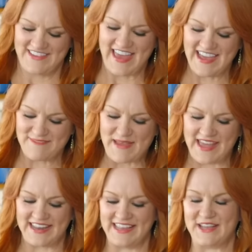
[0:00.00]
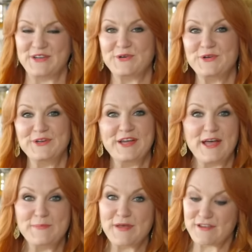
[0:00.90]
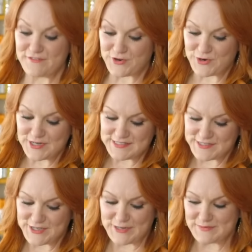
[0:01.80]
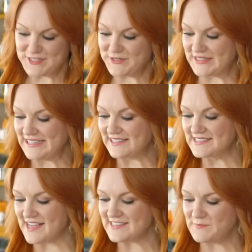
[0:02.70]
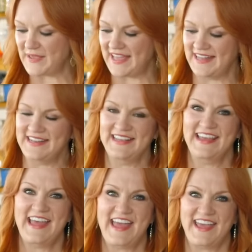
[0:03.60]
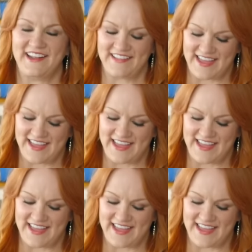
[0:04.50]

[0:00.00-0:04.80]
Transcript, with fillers: Okay, I'm adding a quarter cup of corn syrup to a little saucepan, and I'll